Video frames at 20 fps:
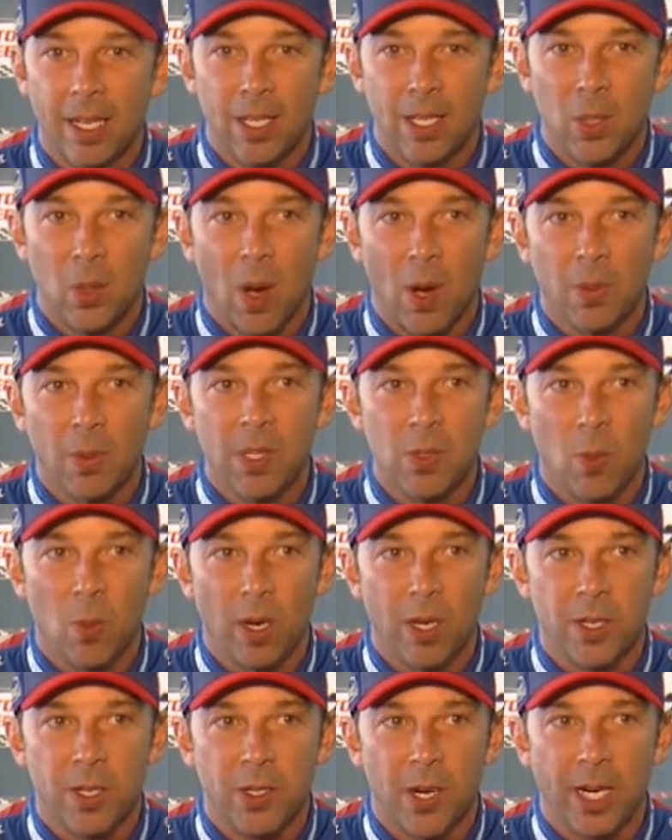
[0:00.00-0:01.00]
You always
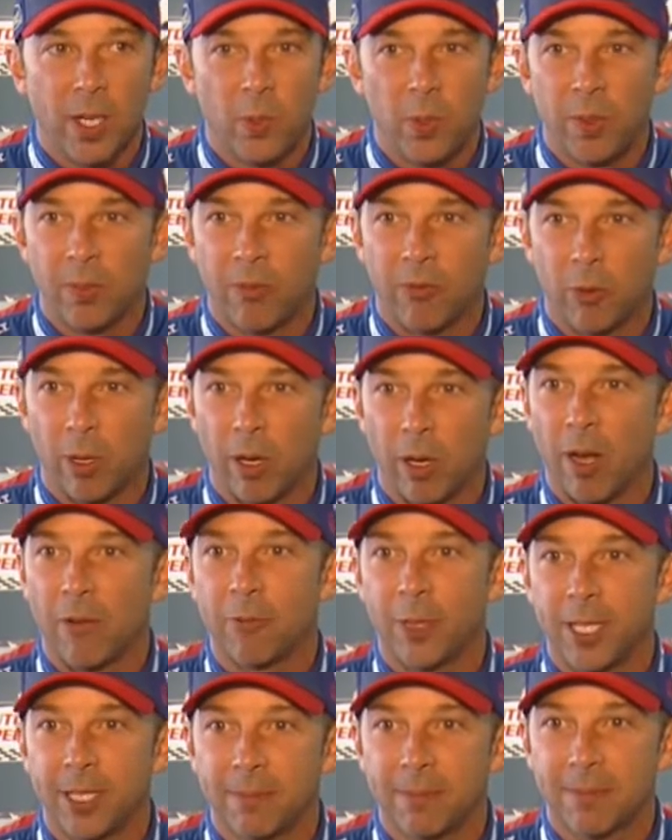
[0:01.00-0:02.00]
want to try to win before an
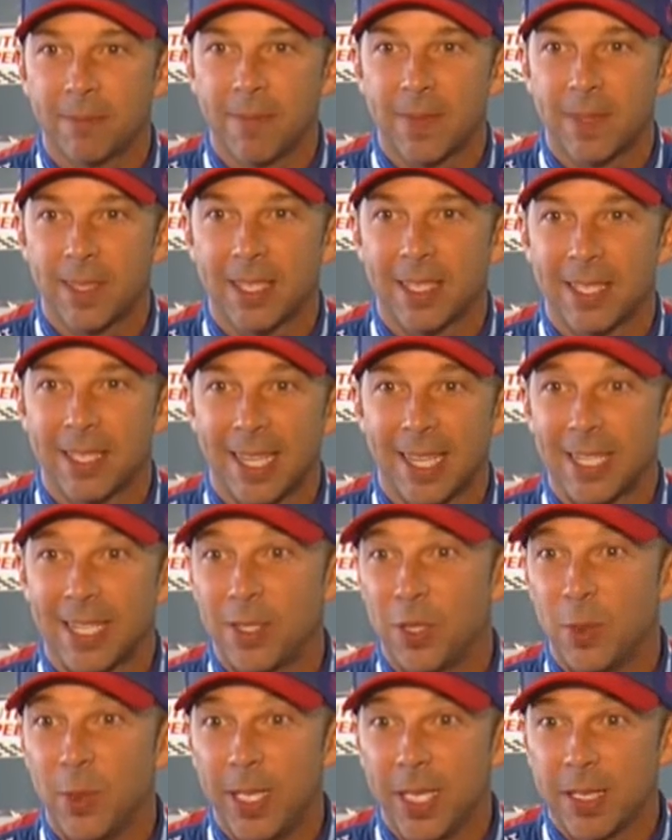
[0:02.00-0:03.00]
off week because the
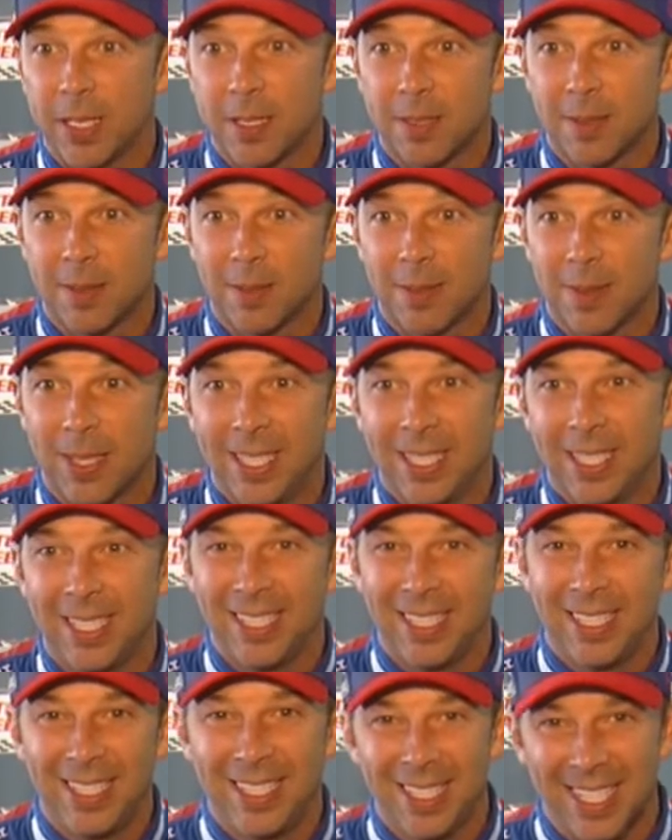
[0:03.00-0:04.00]
last 2 weeks.
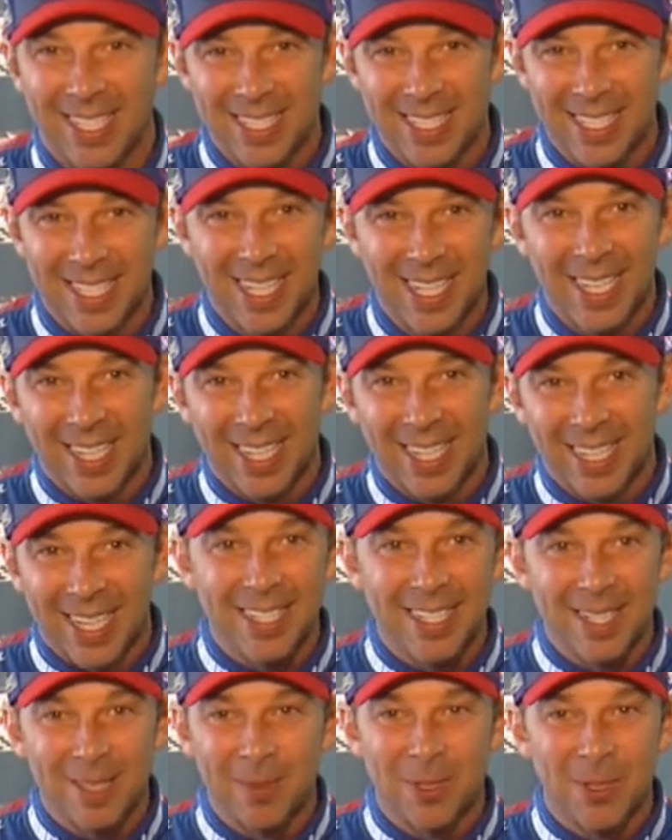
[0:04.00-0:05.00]

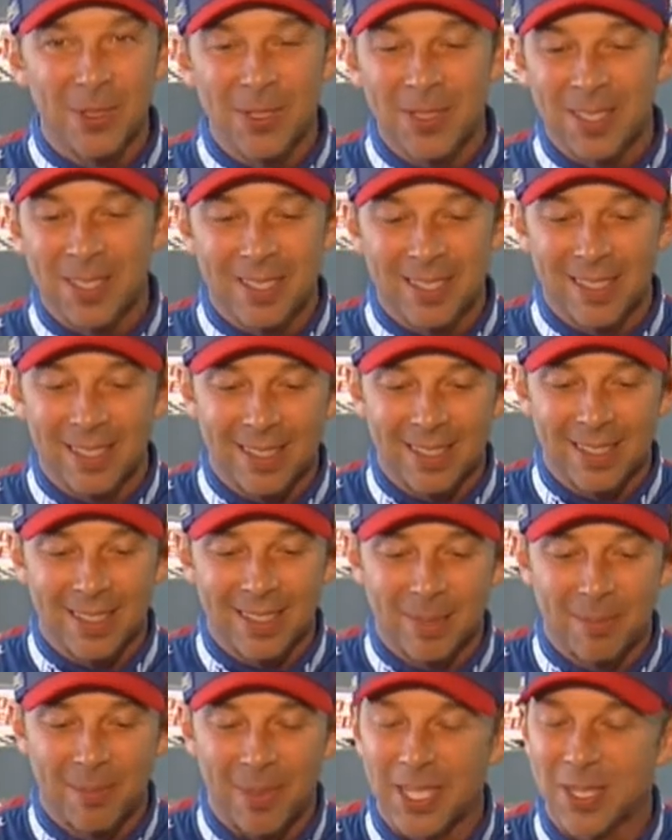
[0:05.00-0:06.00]
that's the most
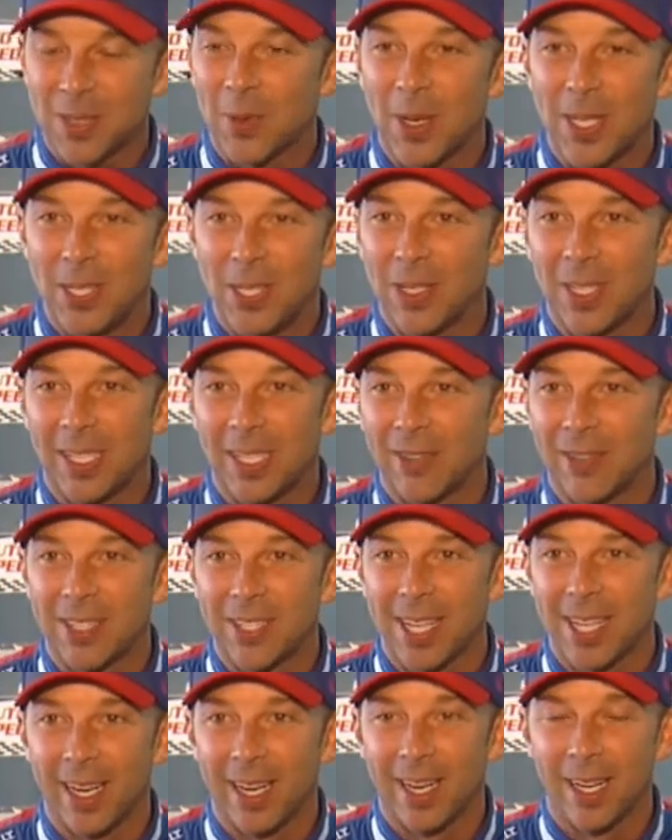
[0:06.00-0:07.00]
the best way you can ever
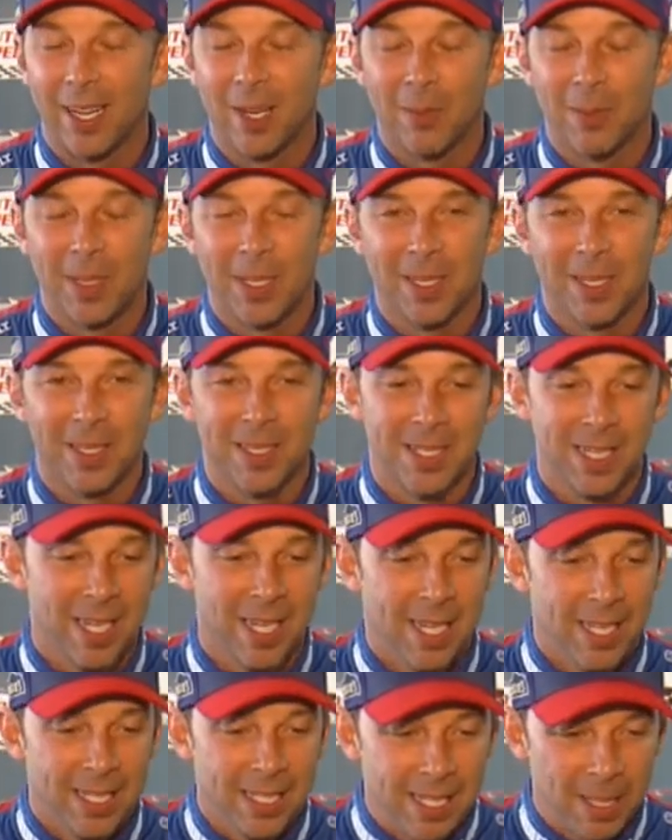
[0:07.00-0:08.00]
set it up, because
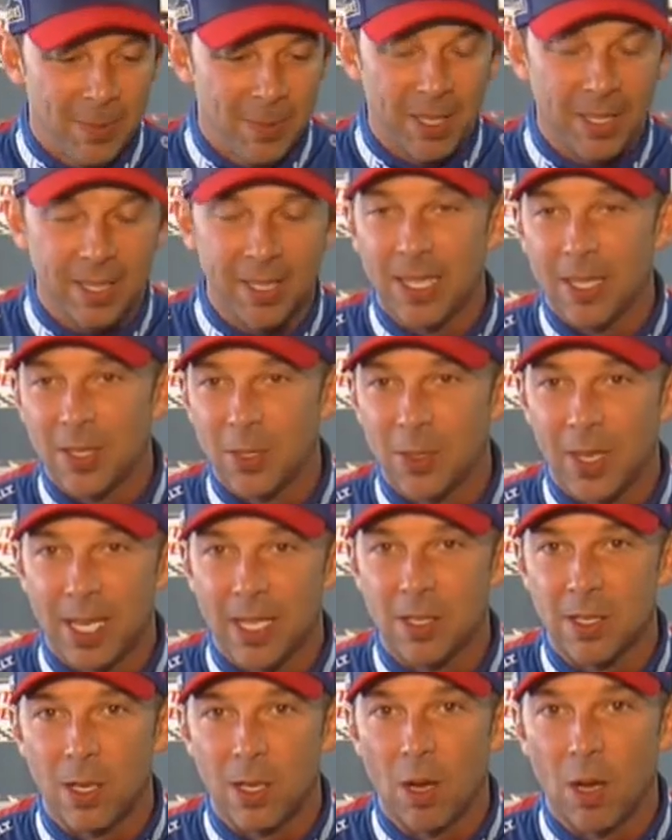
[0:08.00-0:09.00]
typically, as you
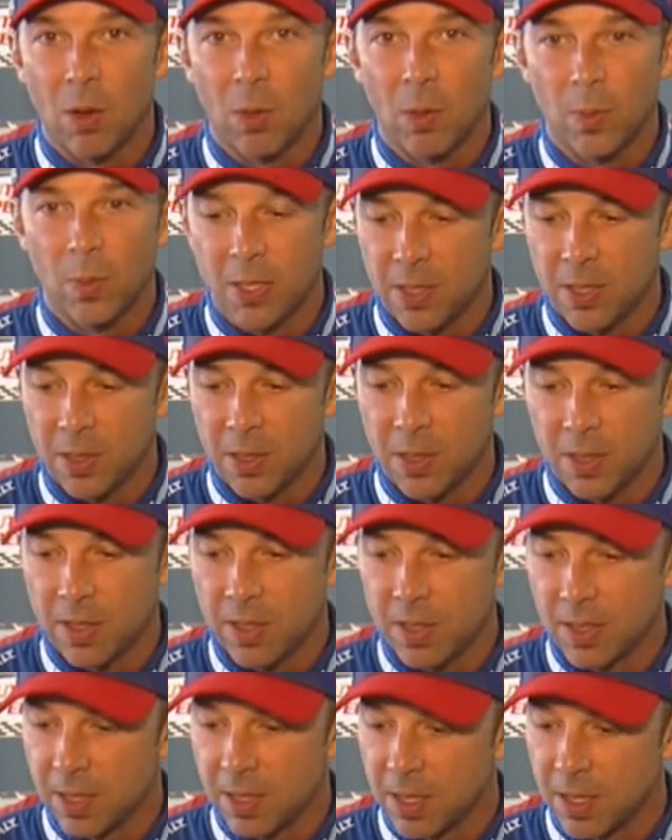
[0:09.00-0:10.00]
guys know, as soon
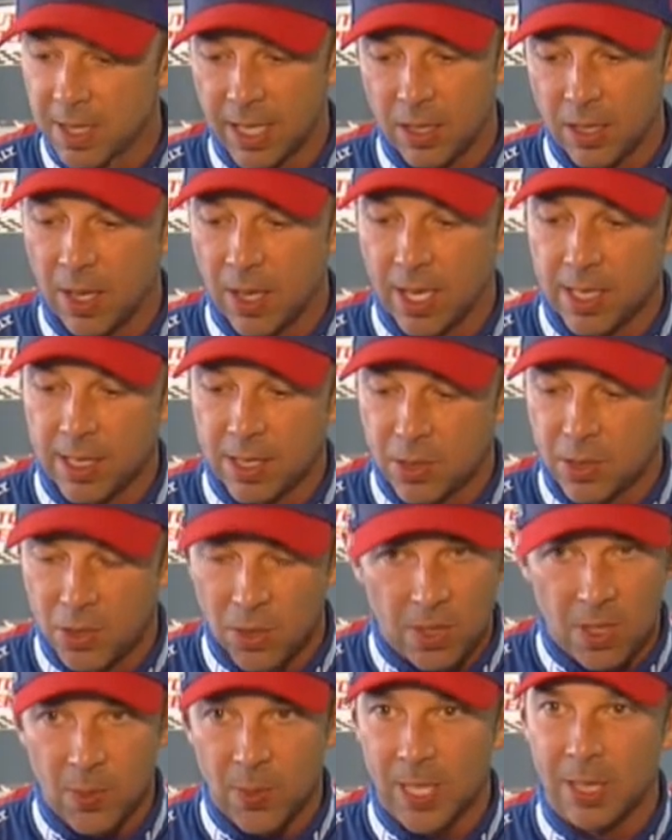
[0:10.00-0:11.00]

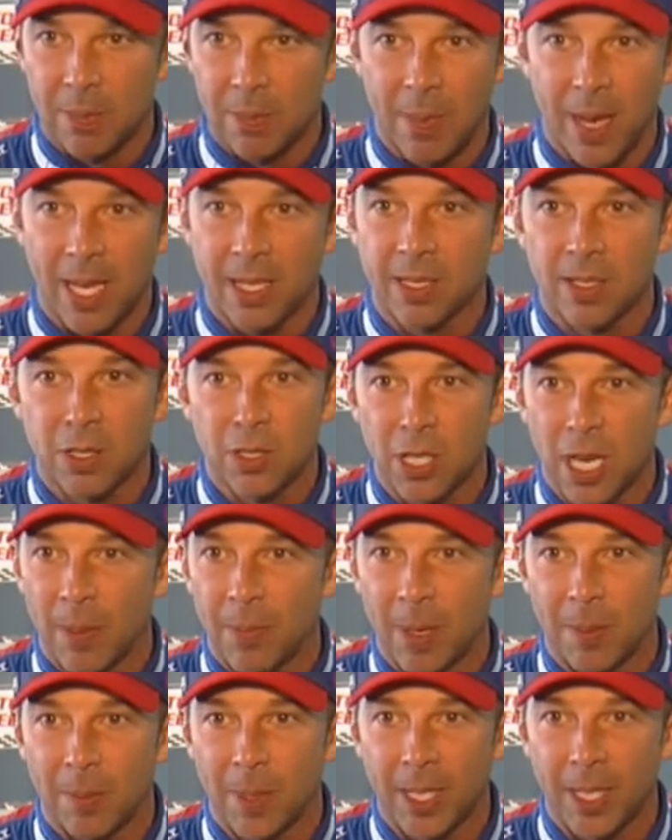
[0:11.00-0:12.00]
as we get back to the
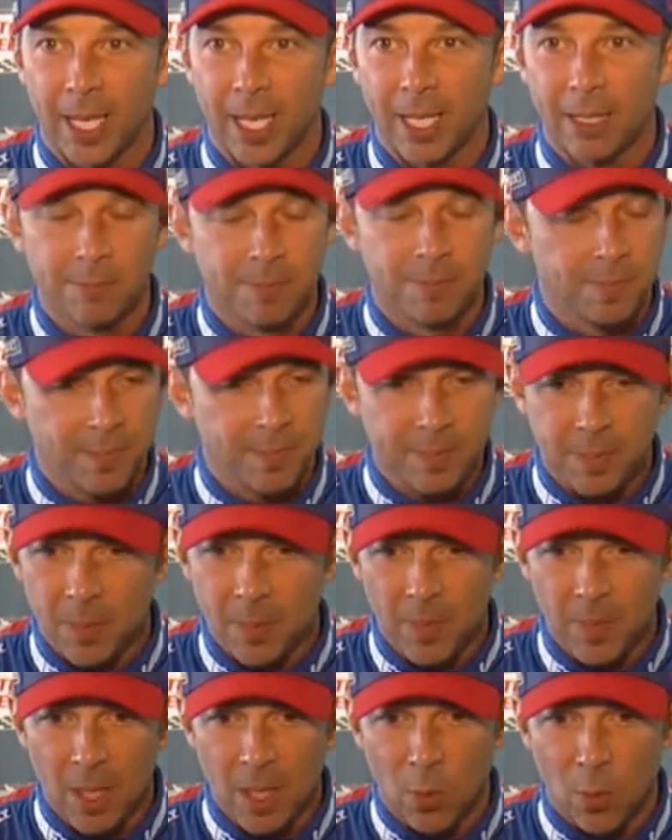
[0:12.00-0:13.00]
shop on Monday,
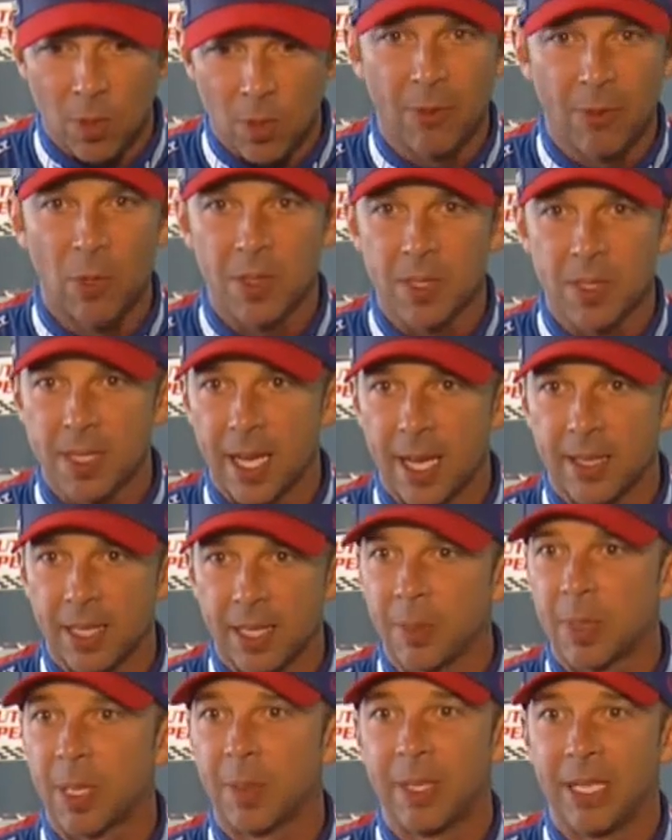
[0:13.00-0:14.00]
we're focused on
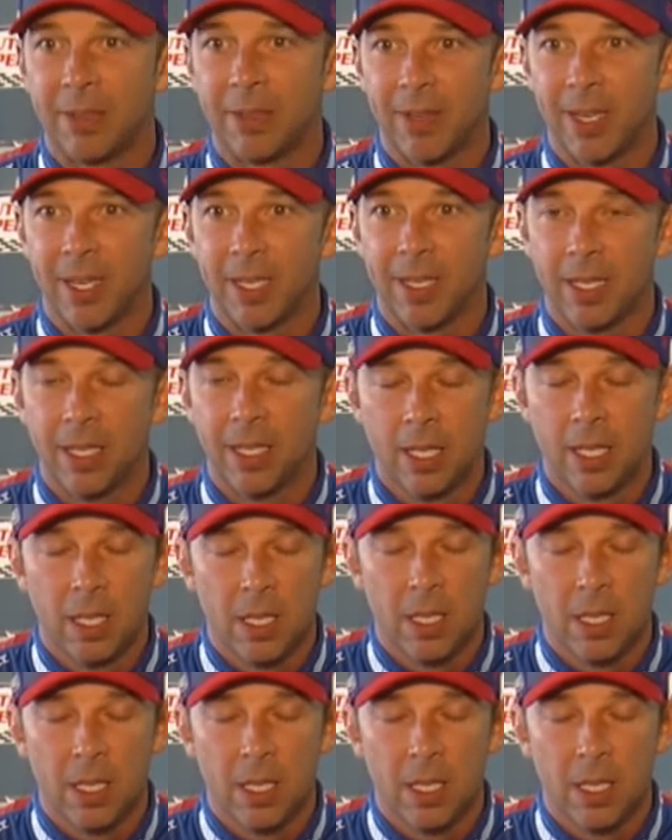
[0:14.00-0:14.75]
the upcoming event.